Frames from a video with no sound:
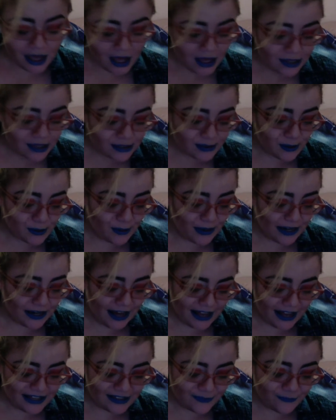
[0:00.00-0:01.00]
So it
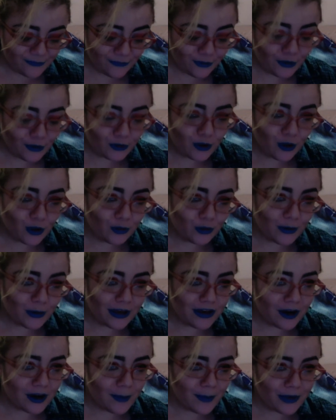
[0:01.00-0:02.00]
hasn't filled all the way
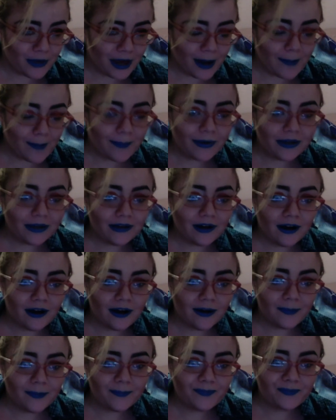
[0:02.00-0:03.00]
up yet, but
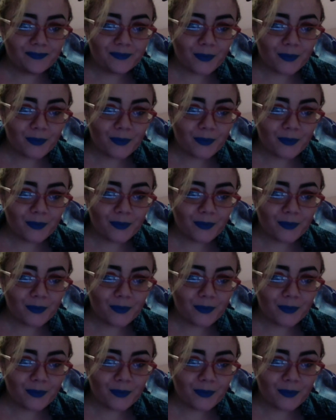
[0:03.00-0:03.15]
um,